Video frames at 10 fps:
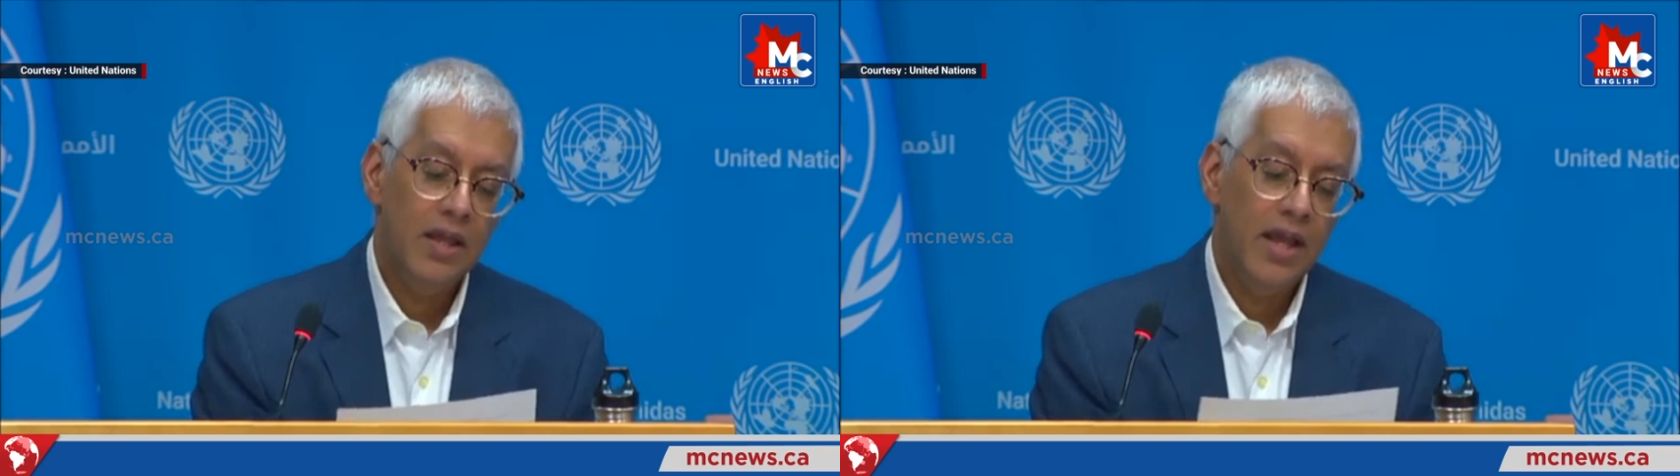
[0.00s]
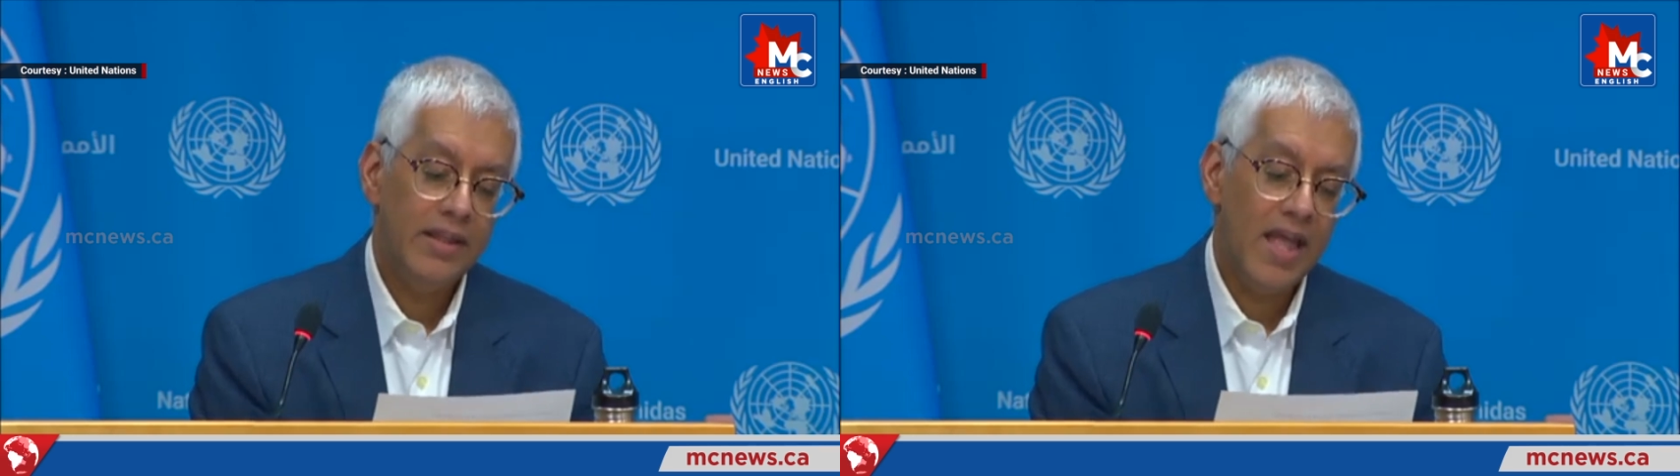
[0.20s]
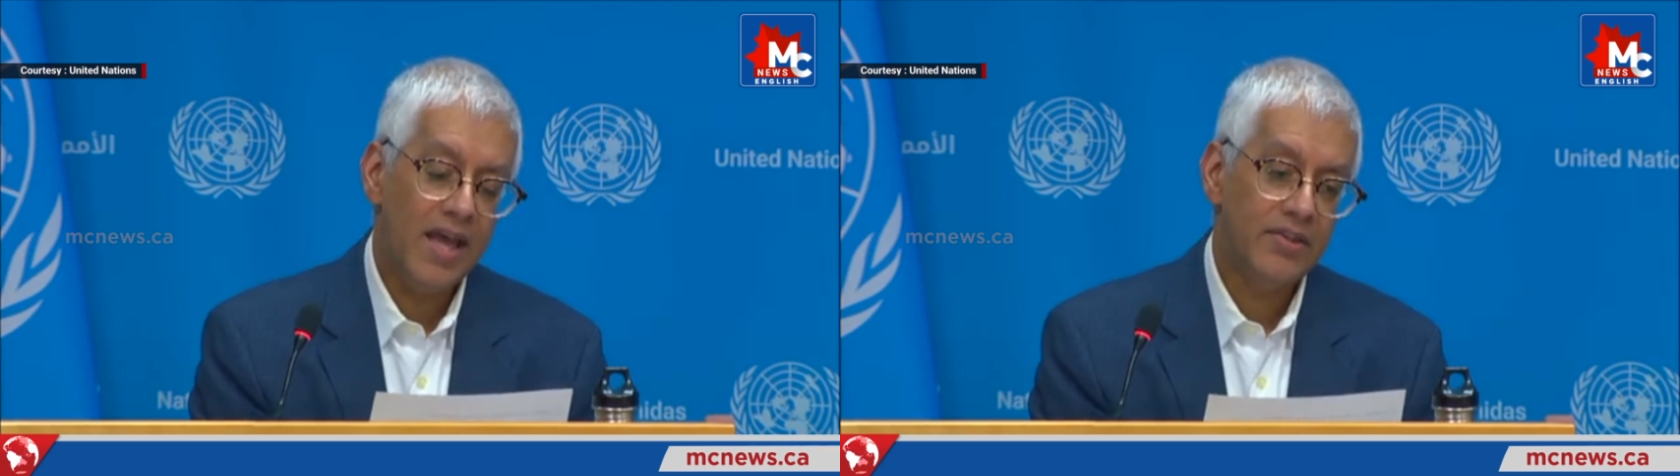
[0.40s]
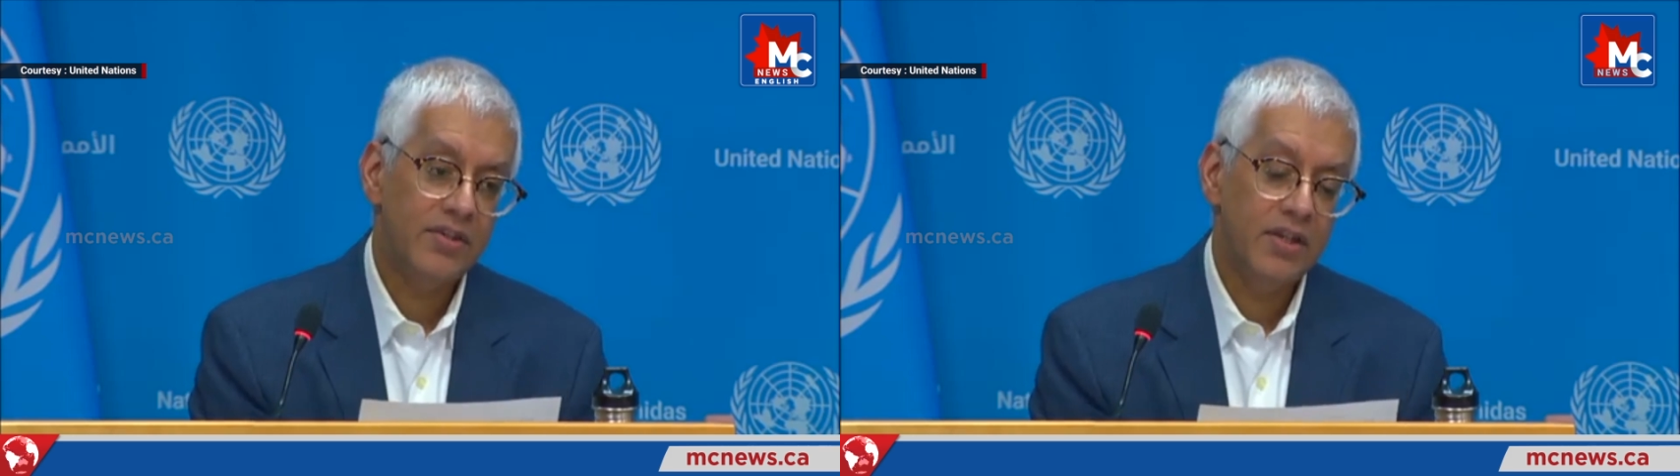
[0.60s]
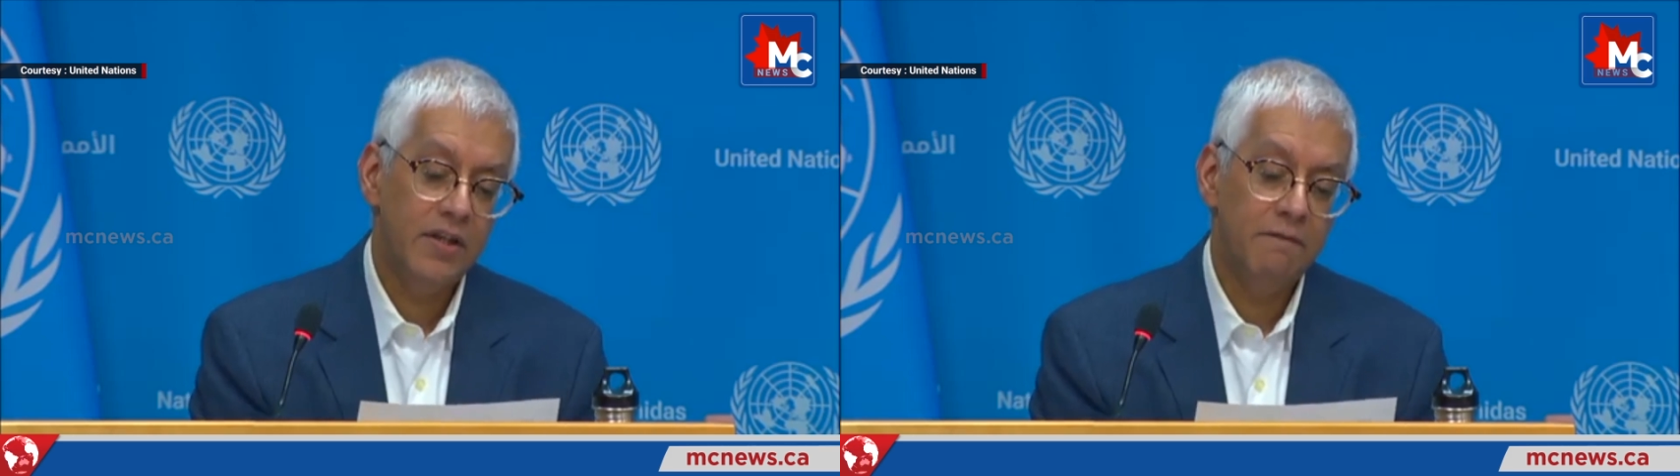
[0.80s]
And
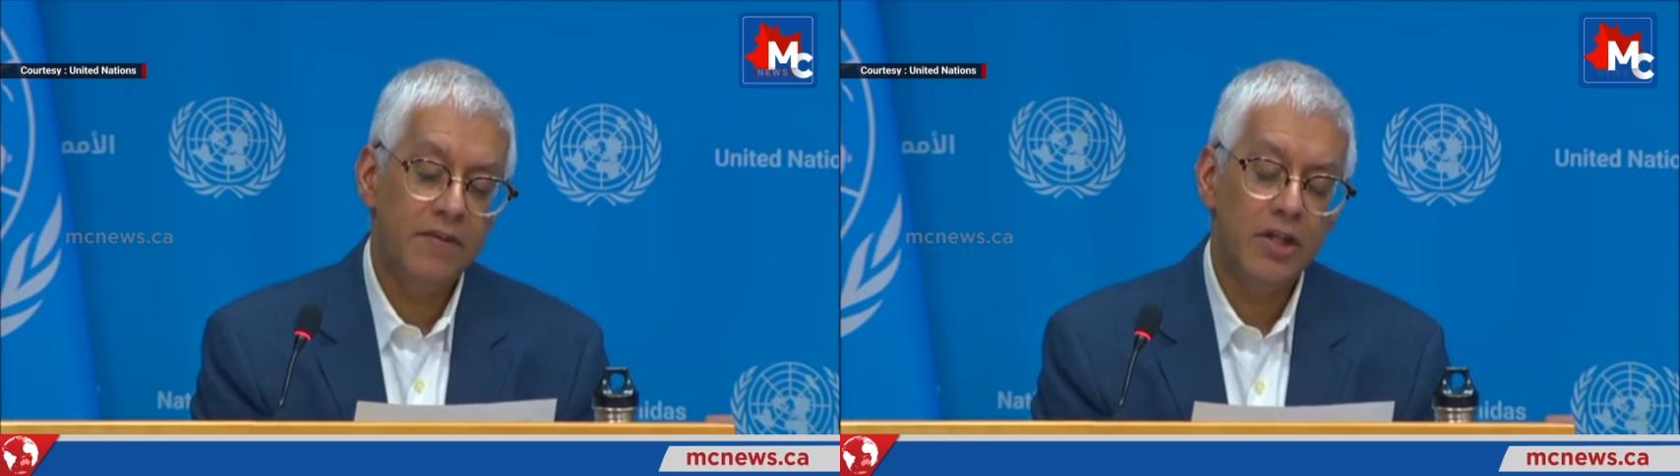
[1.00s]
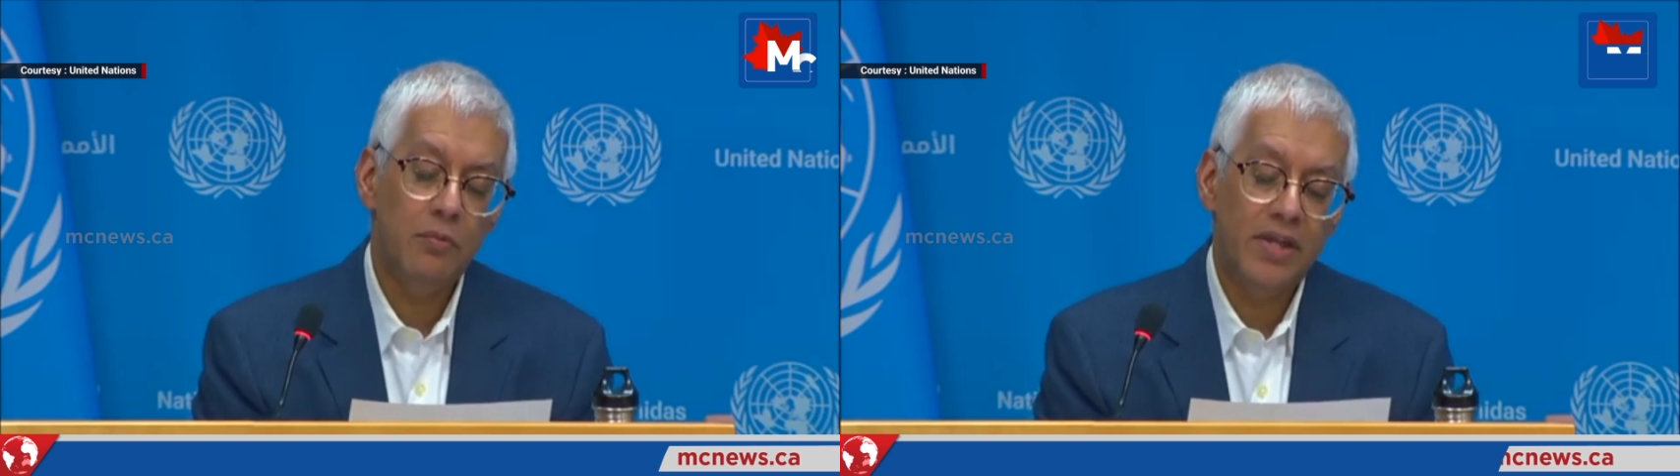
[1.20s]
last, in a video